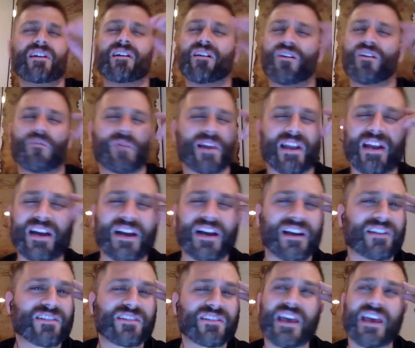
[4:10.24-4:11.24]
Oh okay, my
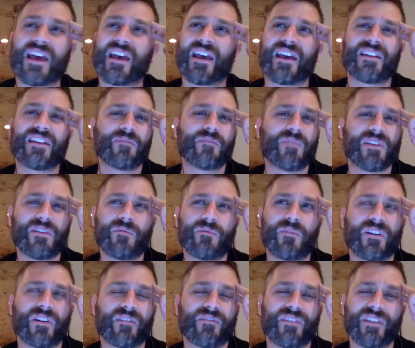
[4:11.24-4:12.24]
gosh, right. that had to be
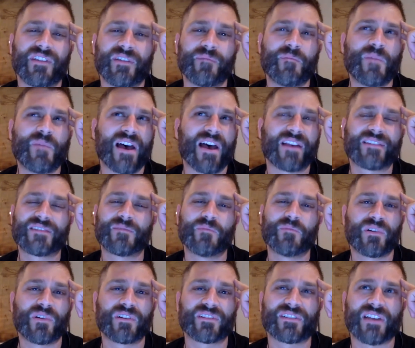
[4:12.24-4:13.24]
one of the best
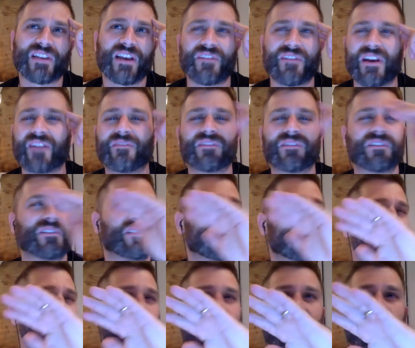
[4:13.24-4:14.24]
books I've ever
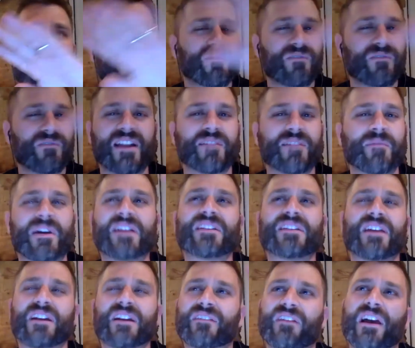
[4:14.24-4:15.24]
read in my
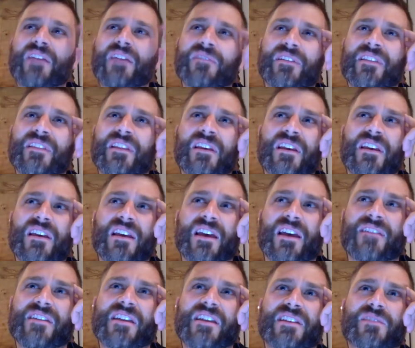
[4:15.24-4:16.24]
entire life, and I
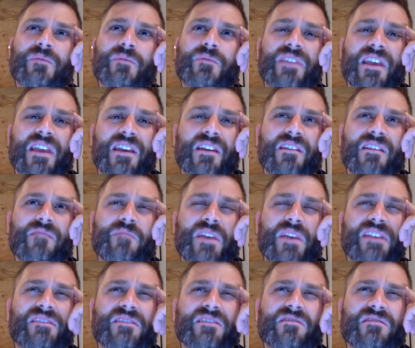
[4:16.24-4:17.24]
think it's when they
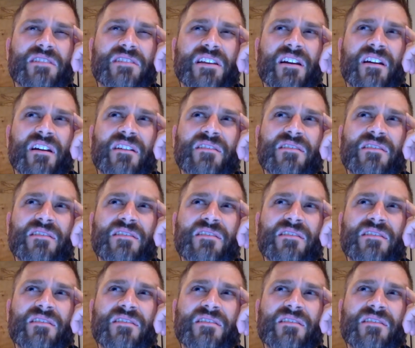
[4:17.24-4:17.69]
basically are.